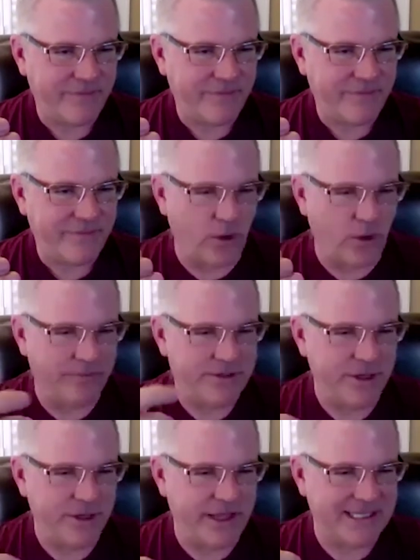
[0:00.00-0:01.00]
one of two
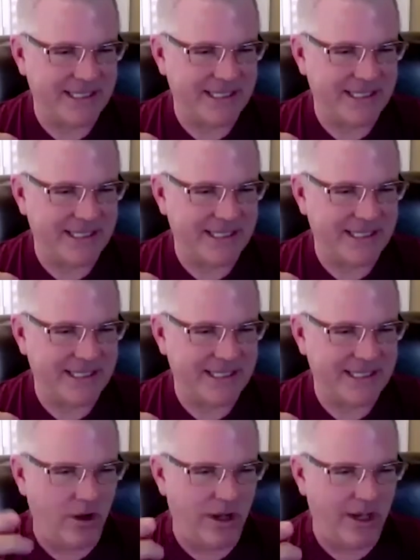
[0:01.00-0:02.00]
things is going to happen.
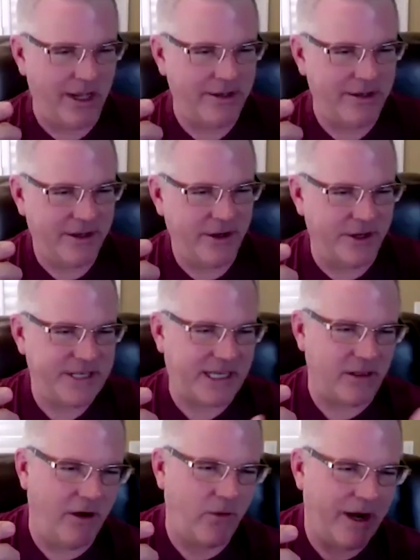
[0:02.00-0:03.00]
One, you're going to take a
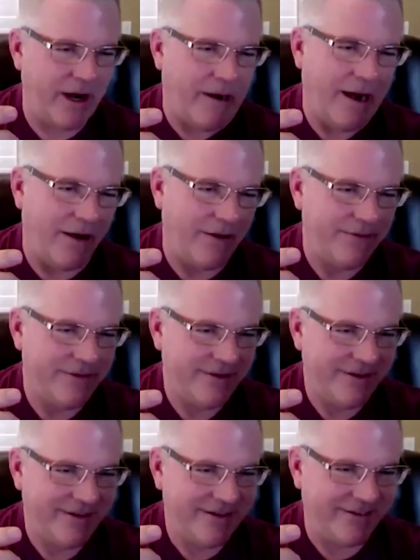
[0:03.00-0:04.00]
long way around,
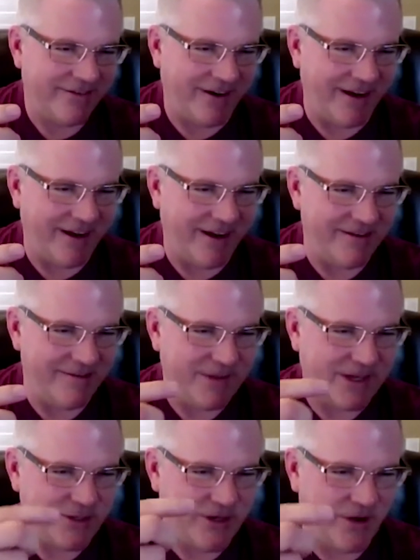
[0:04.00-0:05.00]
right?
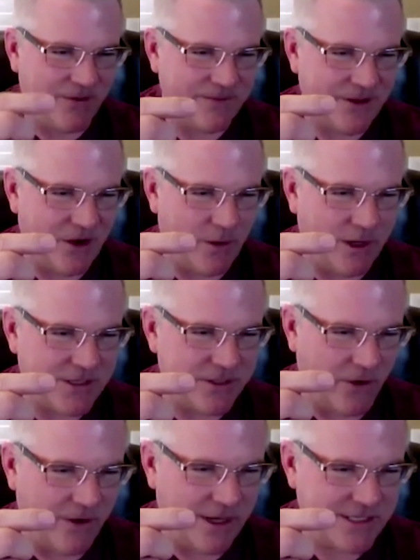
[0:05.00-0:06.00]
Because you don't know what's
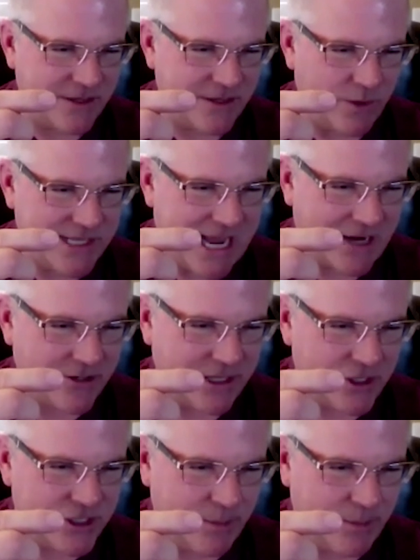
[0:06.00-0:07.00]
noise and what's actually
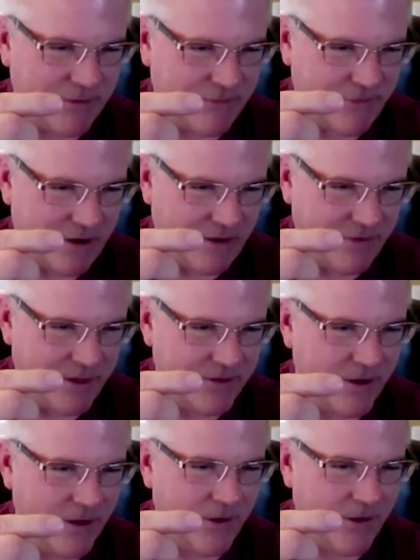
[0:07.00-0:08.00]
a ship in front of
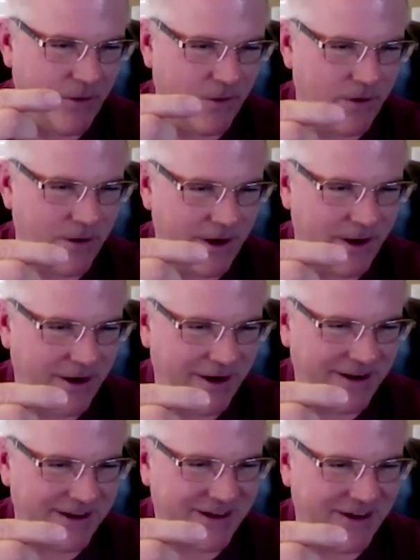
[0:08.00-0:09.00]
you.
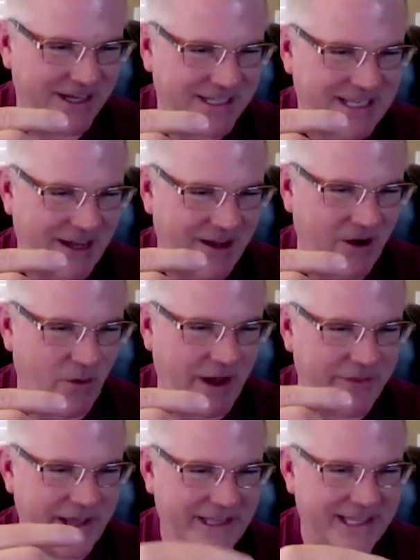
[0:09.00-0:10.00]
Or you're going to say, oh, well,
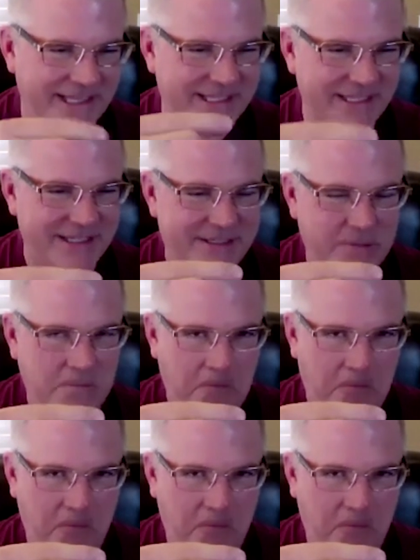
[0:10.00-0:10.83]
I think this is,